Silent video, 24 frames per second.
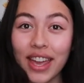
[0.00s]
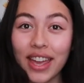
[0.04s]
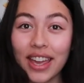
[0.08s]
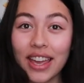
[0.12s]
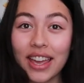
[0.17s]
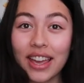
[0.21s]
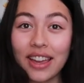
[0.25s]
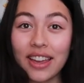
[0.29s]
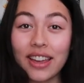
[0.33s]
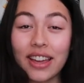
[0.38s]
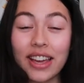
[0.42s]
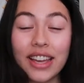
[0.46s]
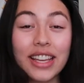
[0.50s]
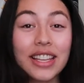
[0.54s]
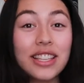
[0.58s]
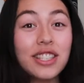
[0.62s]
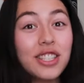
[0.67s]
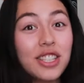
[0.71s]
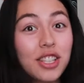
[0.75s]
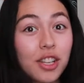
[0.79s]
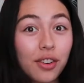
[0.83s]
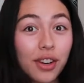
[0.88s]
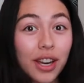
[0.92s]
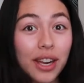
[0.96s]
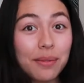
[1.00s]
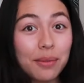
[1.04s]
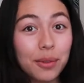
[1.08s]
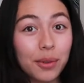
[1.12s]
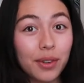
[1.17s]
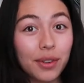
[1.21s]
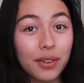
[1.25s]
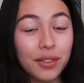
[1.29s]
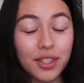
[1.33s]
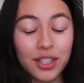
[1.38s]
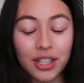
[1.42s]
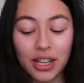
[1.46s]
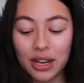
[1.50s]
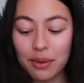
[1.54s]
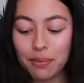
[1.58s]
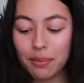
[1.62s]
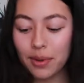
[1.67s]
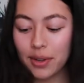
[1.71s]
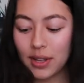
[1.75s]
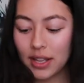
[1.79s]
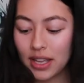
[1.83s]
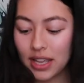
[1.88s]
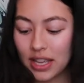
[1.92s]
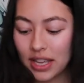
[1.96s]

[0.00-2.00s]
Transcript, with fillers: a Instagram thrift shop.